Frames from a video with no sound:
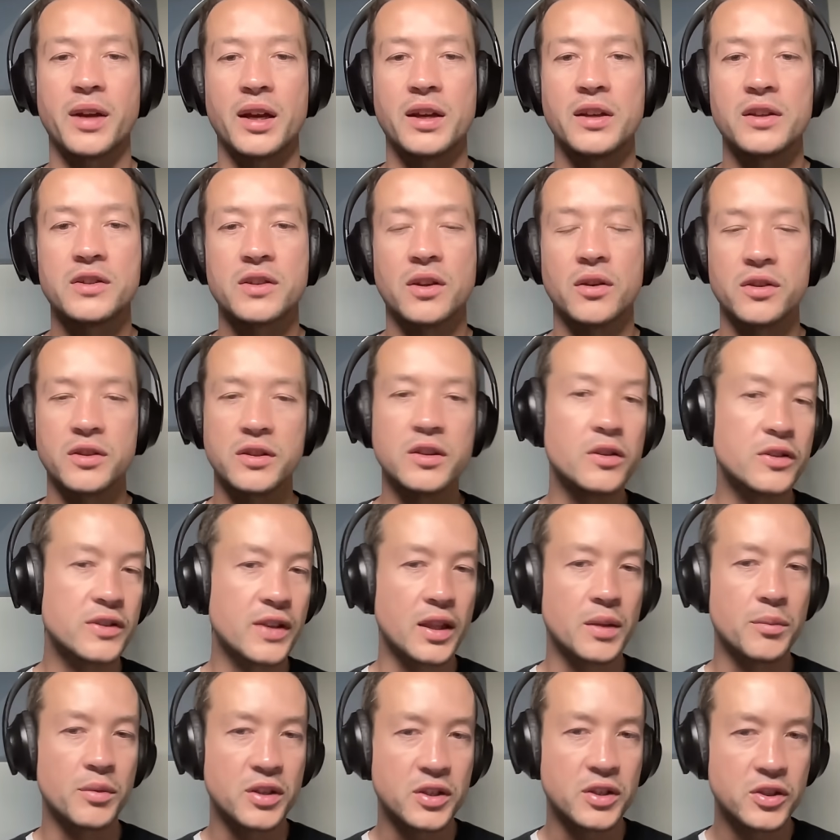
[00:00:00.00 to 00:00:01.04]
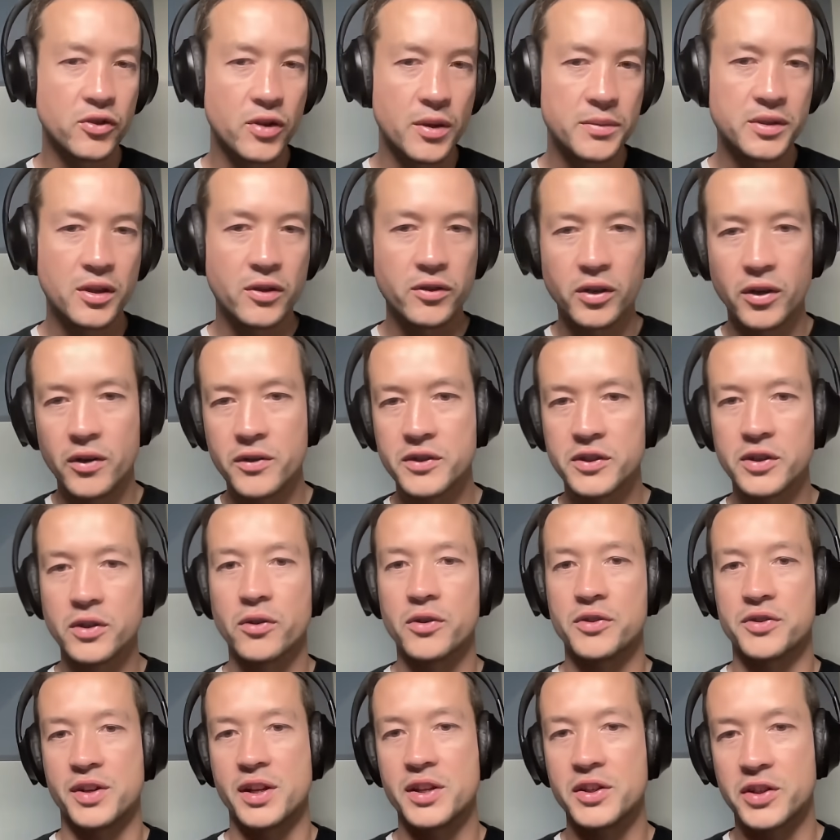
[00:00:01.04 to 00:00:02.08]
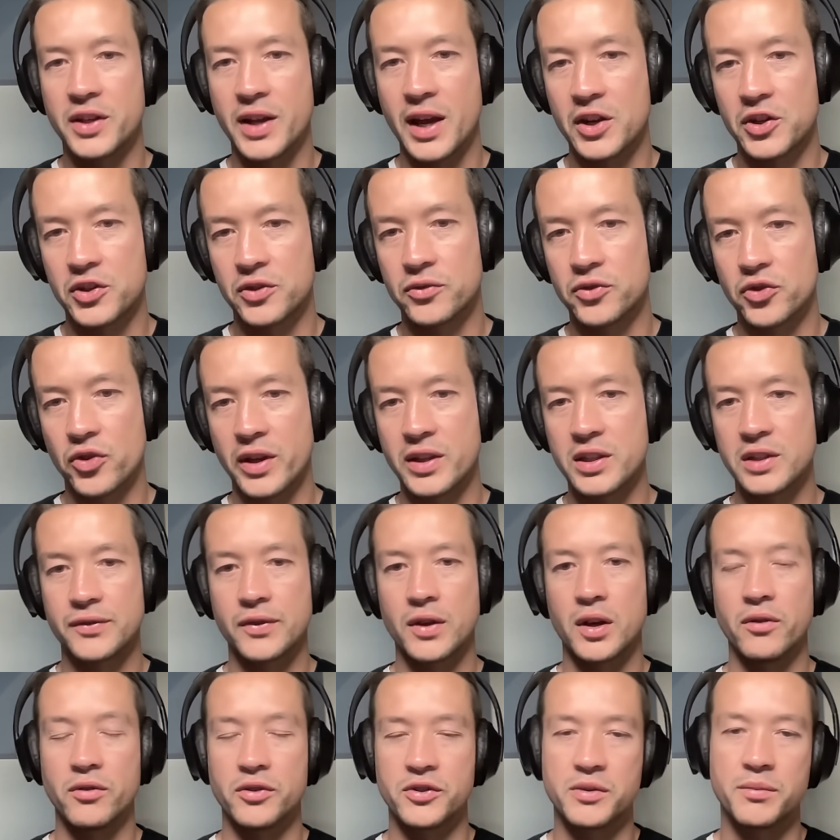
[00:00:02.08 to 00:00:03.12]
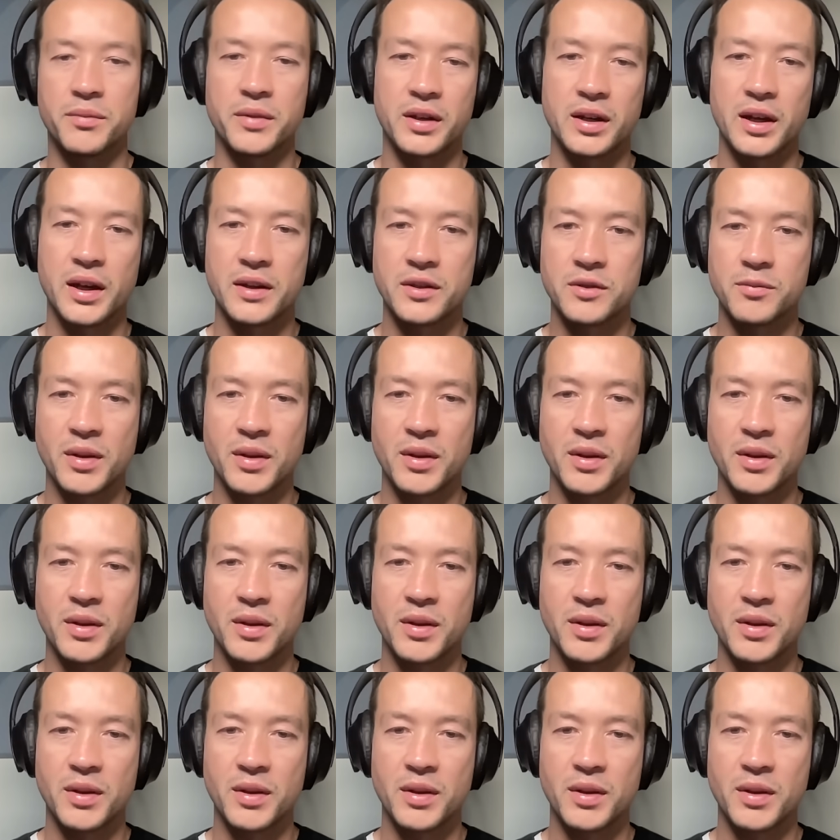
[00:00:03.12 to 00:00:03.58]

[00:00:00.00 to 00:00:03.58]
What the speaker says: case, so you sent the money to cryptocurrency or it's an international transfer or something like that,